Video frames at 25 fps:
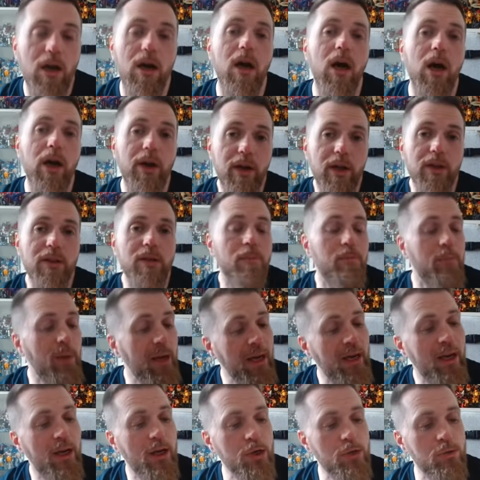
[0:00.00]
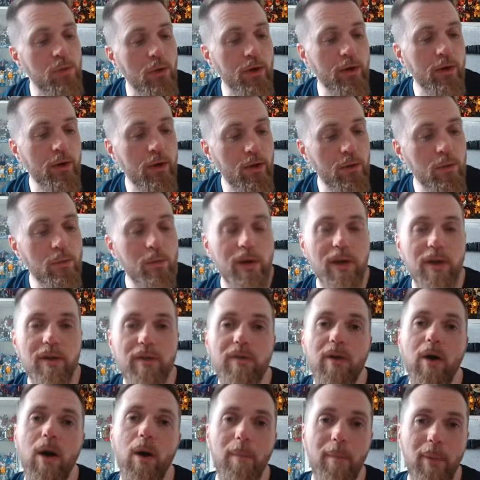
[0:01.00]
Another pinkish one, though,
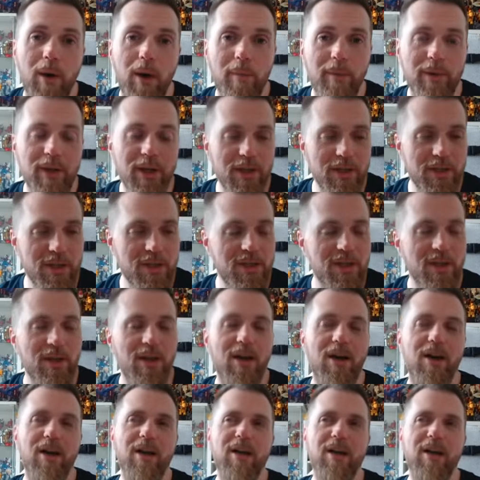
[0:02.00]
with Abominus. A